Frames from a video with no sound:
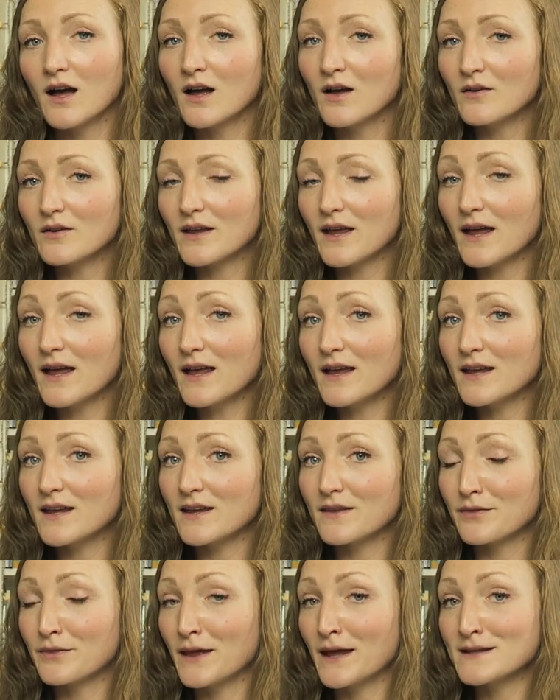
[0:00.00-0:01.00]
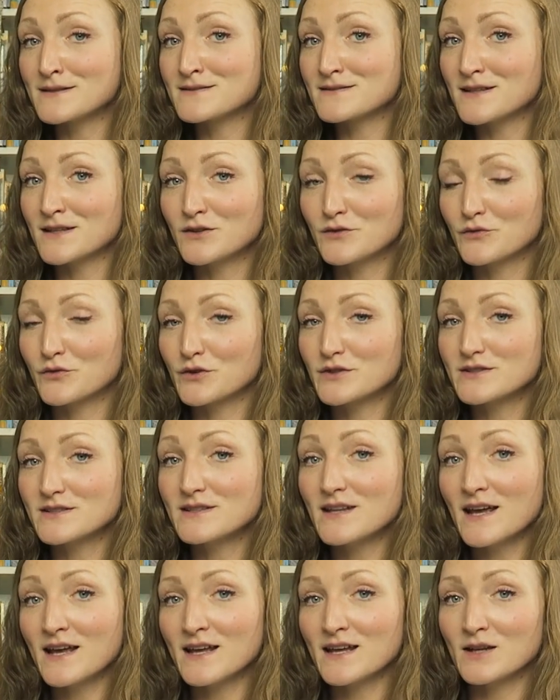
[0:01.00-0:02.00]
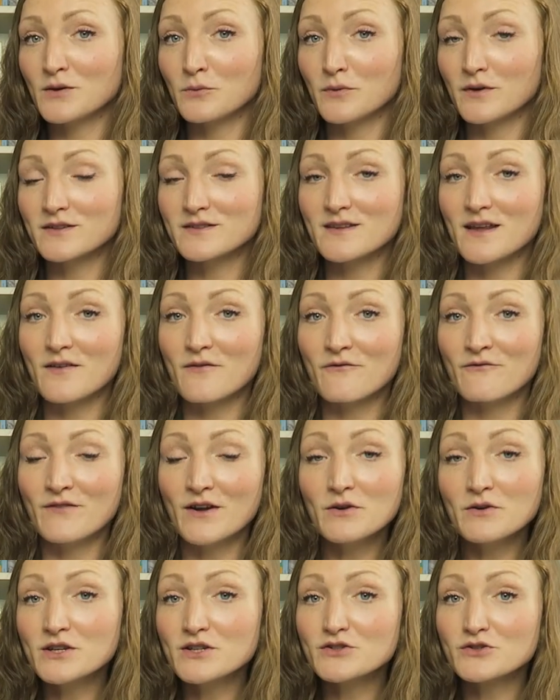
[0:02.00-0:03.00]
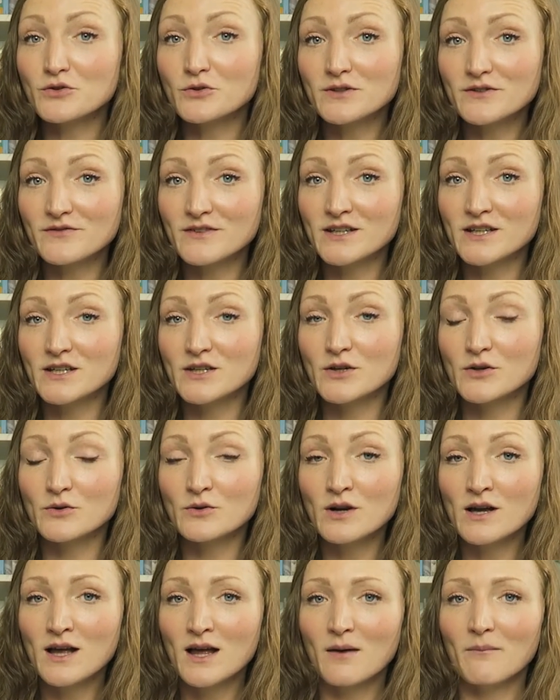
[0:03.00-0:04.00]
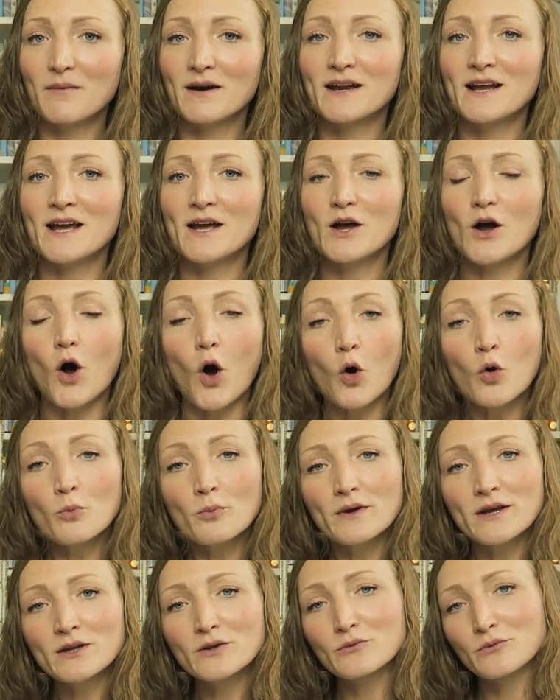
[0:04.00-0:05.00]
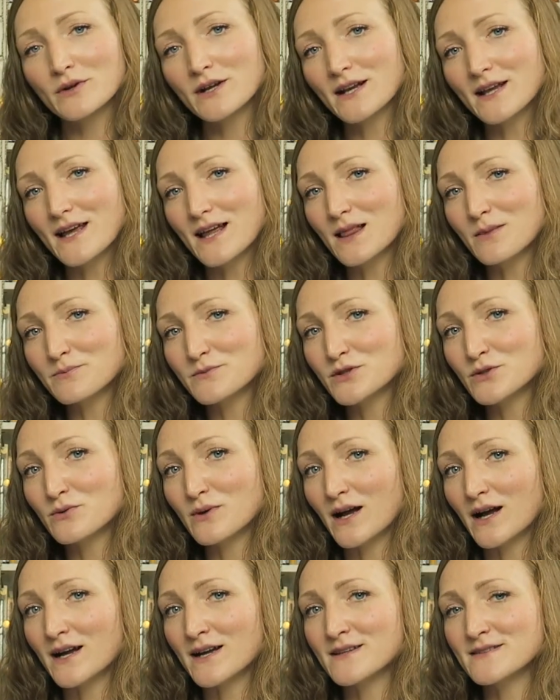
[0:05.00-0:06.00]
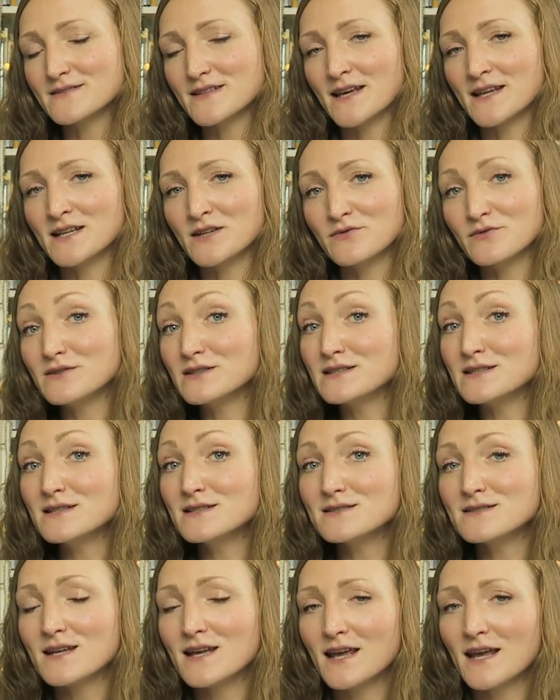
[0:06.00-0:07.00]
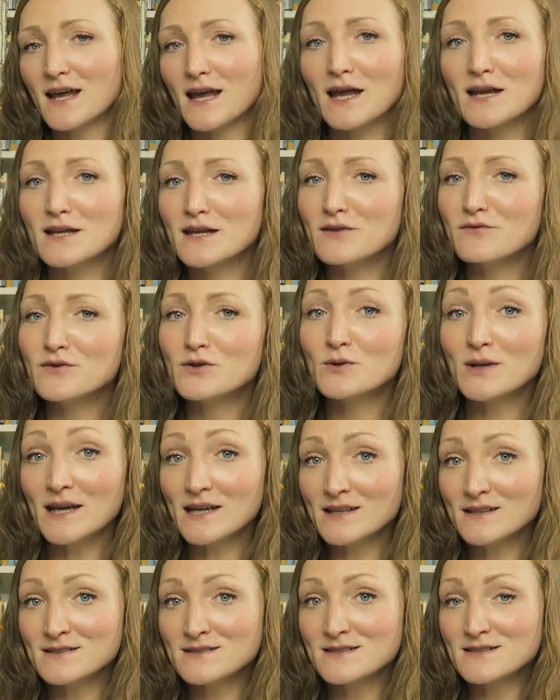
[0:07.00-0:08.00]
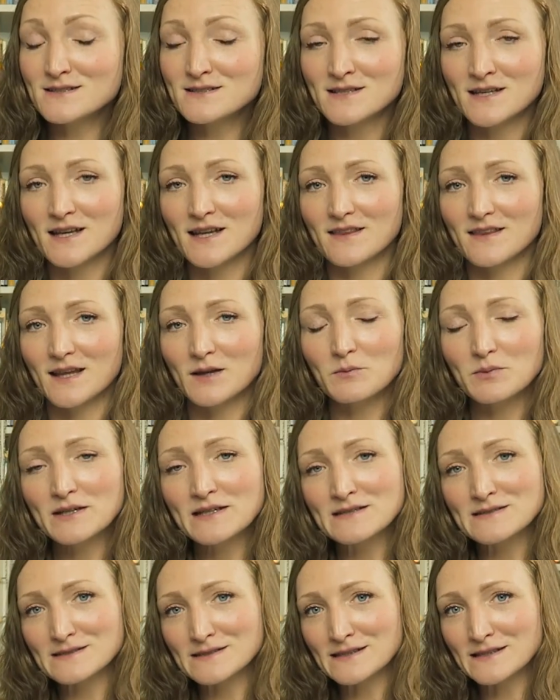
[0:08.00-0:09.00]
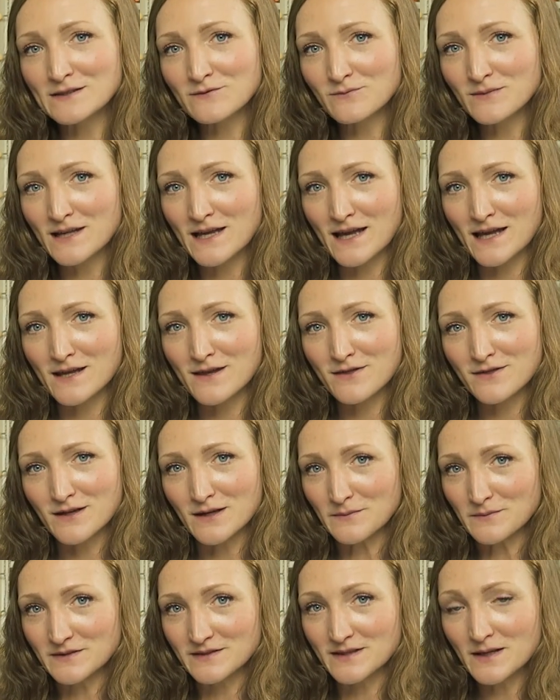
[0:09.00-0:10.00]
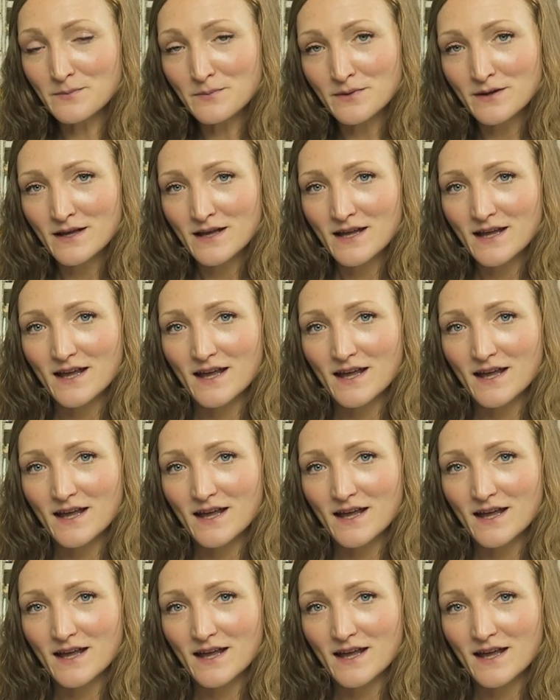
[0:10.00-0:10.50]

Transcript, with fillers: Okay, that's it for today. It was a very short video, but I hope it really helped you guys. And if you did, and if you liked it, then please leave me a thumbs up